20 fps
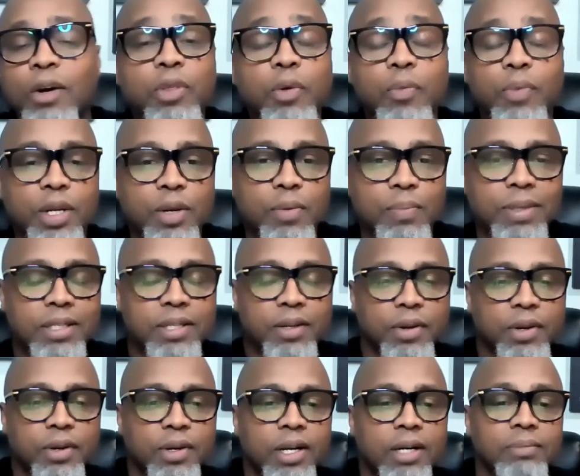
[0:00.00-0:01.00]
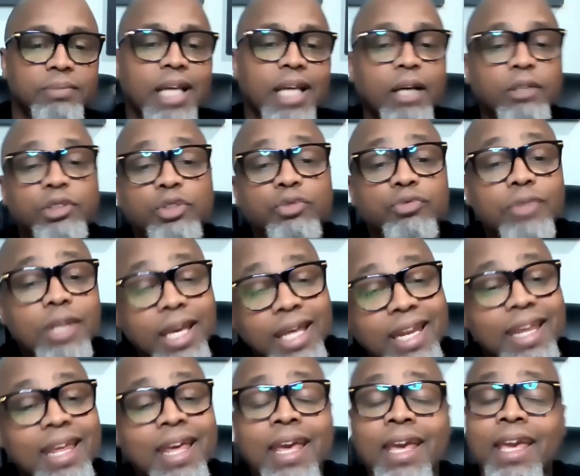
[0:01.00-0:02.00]
so that when the material comes out, you
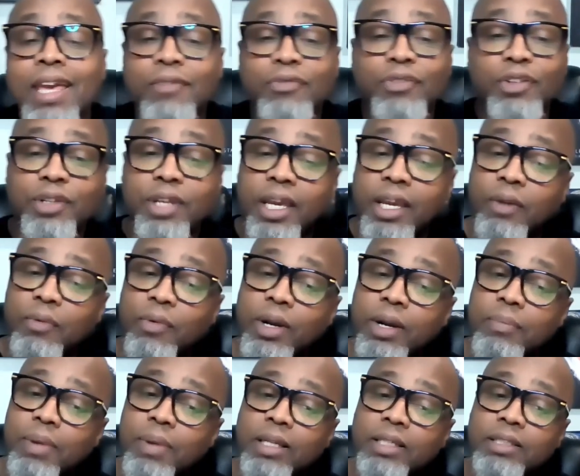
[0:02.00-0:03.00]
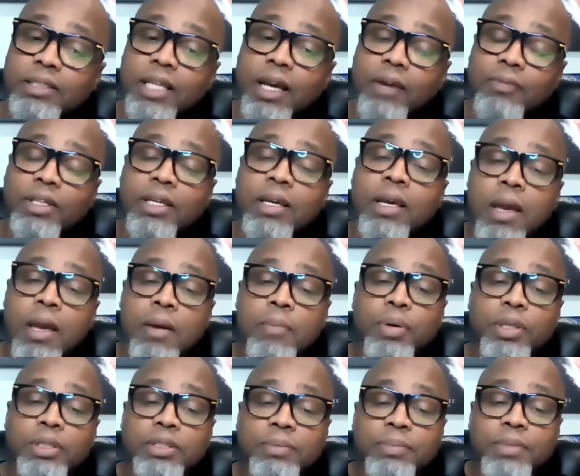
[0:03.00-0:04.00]
get it. If you're digging what a brother shoveling,
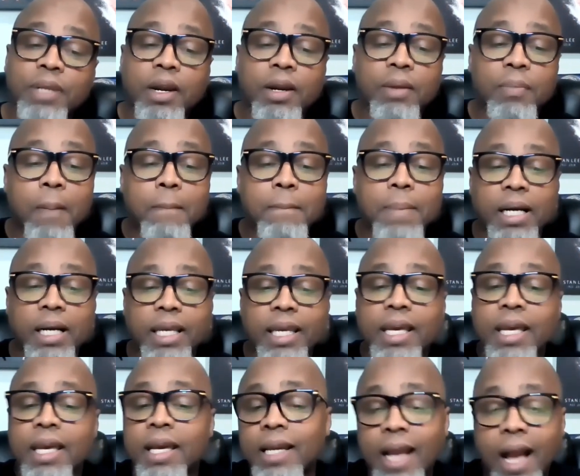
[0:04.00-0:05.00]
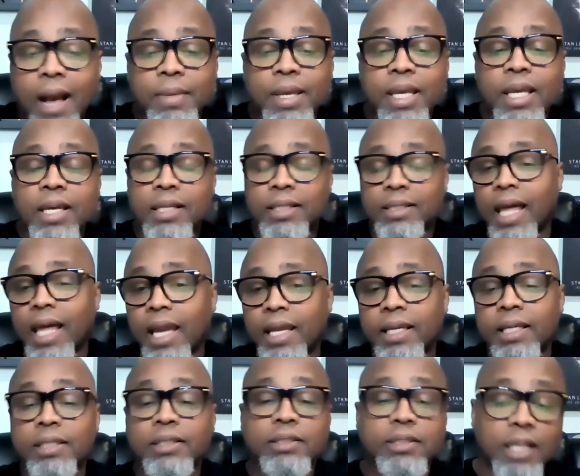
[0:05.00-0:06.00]
put some dirt in my bucket. Comment,
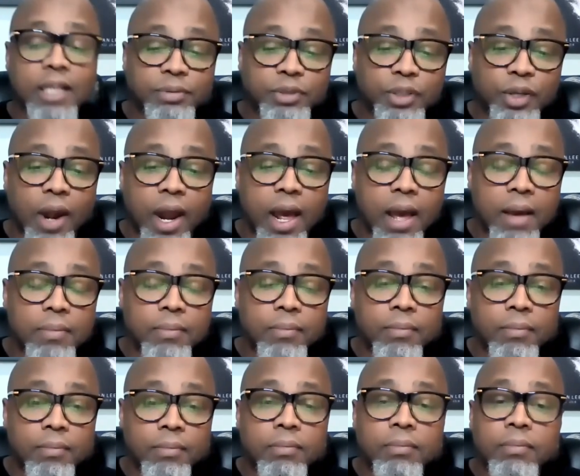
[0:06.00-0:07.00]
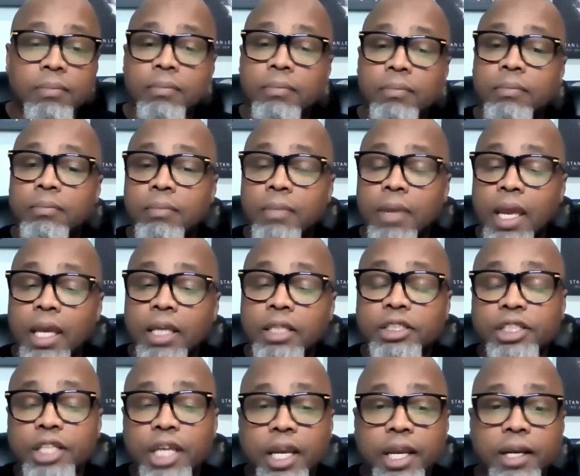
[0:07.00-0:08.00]
like, subscribe,
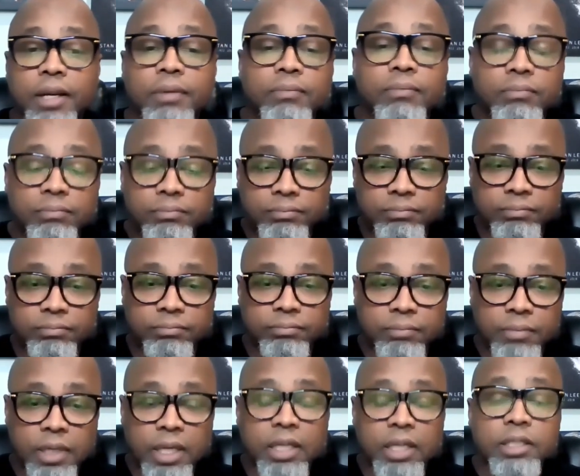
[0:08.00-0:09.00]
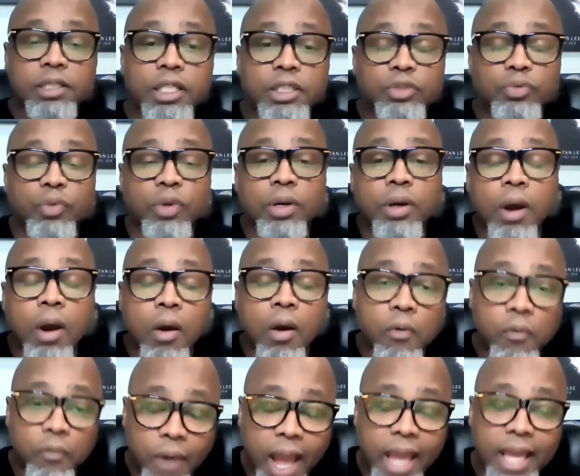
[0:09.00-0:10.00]
and share. This one
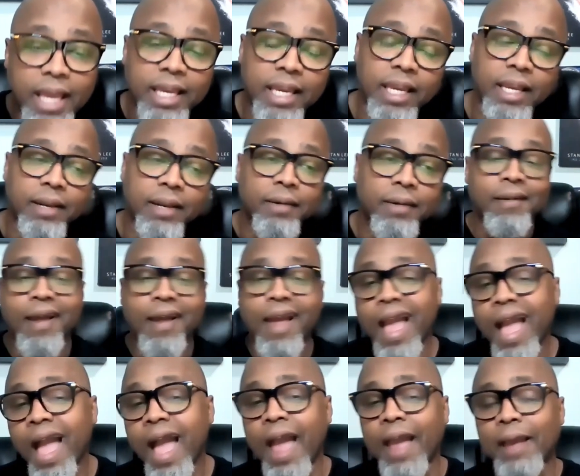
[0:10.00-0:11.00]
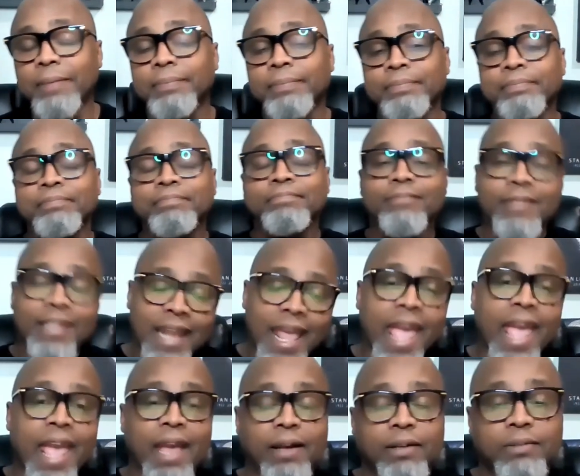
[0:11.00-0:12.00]
right here. All right,
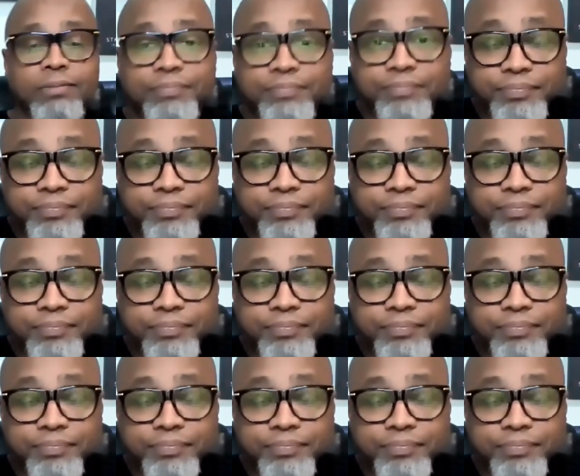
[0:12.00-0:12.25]
now